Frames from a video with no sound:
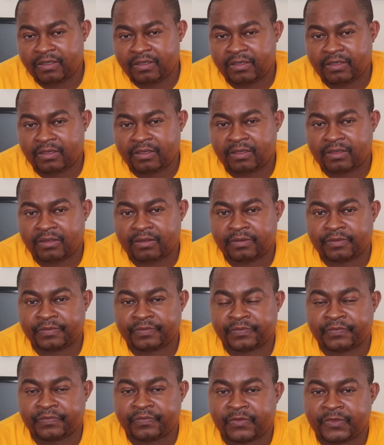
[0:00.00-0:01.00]
A
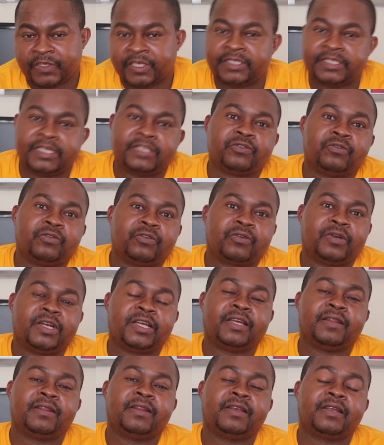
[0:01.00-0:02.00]
charge controller
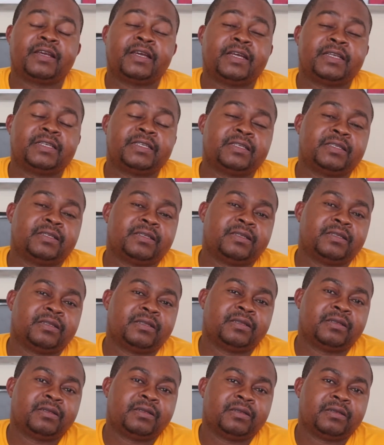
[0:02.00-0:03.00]
can then cut
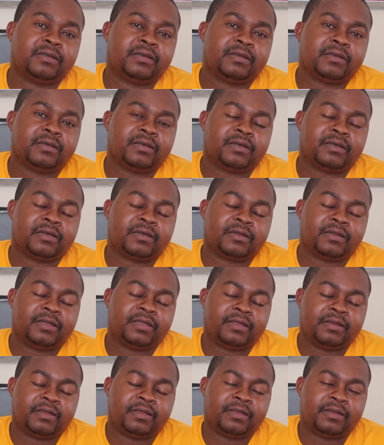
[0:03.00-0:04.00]

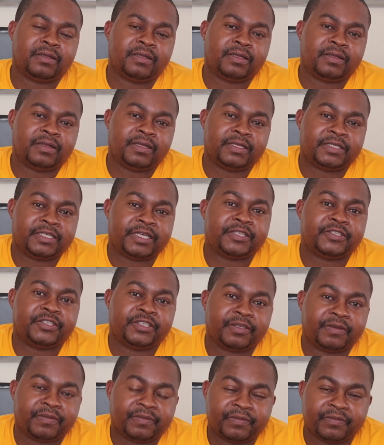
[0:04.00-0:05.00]
the charging,